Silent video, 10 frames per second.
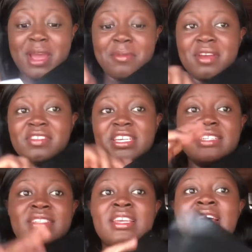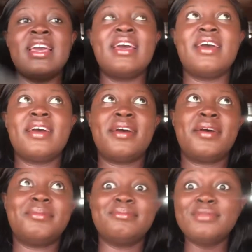my birthday
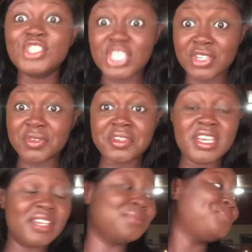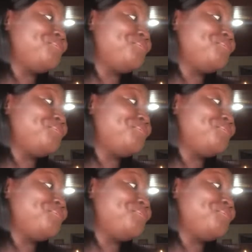in January,